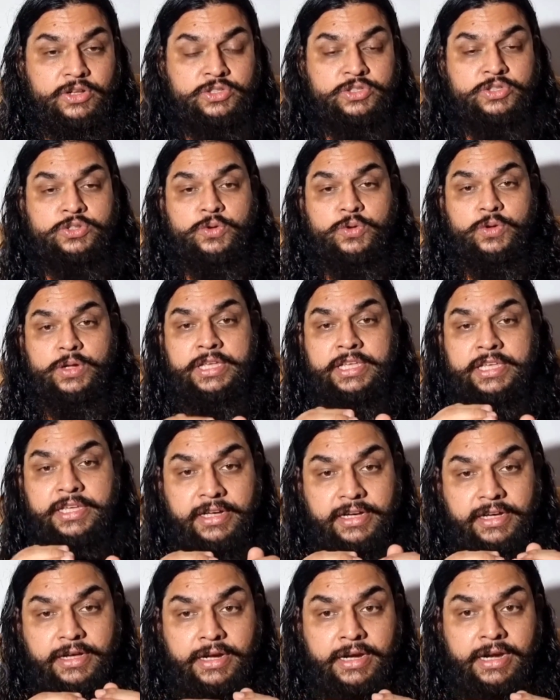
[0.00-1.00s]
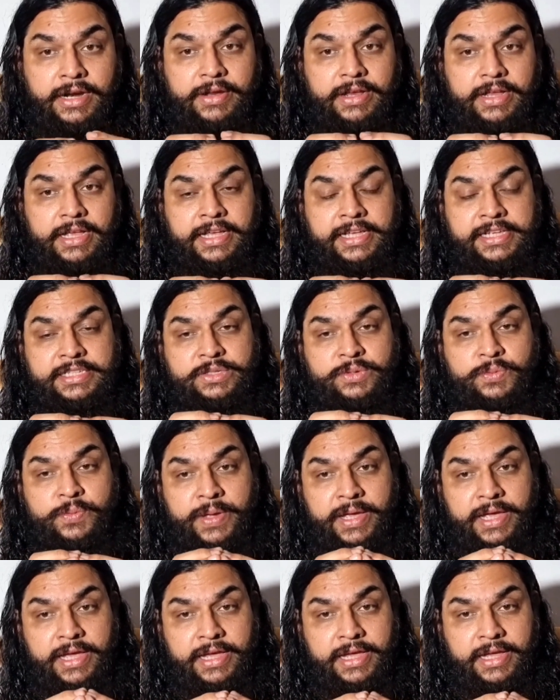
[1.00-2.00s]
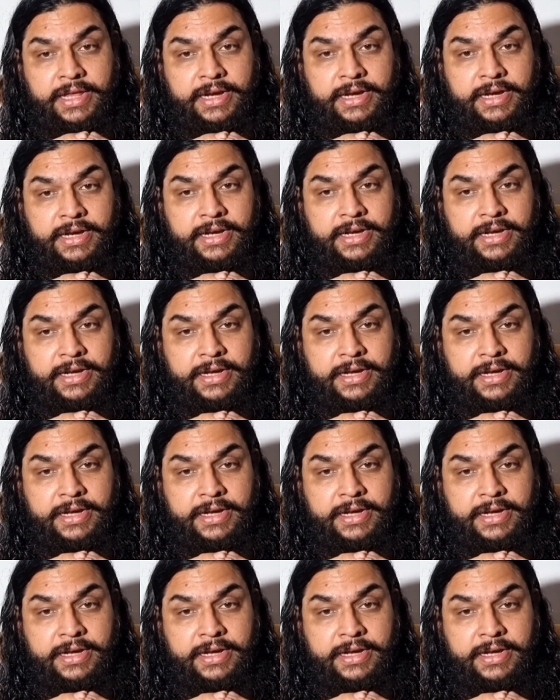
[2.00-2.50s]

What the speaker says: So here is where,